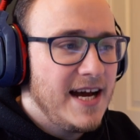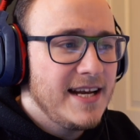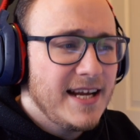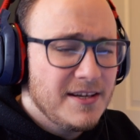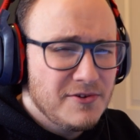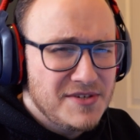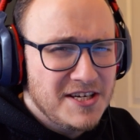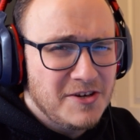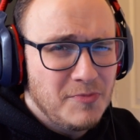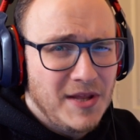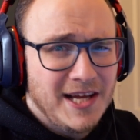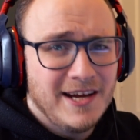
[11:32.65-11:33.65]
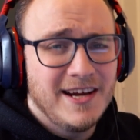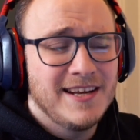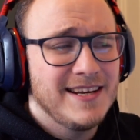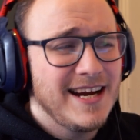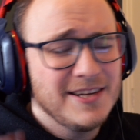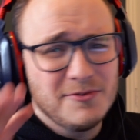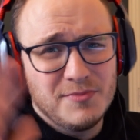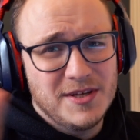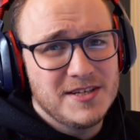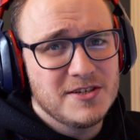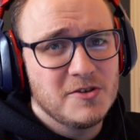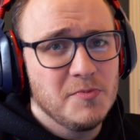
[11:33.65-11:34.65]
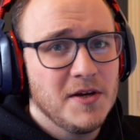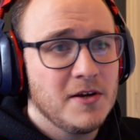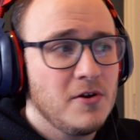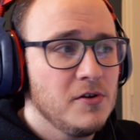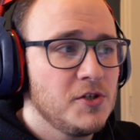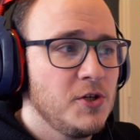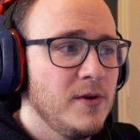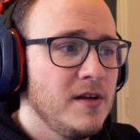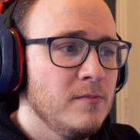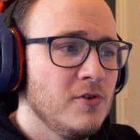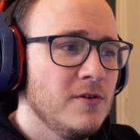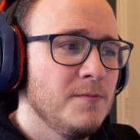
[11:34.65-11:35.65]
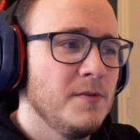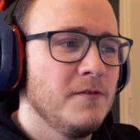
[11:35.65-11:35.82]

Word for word: And it had no single player, and I don't play single player Call of Duty anymore,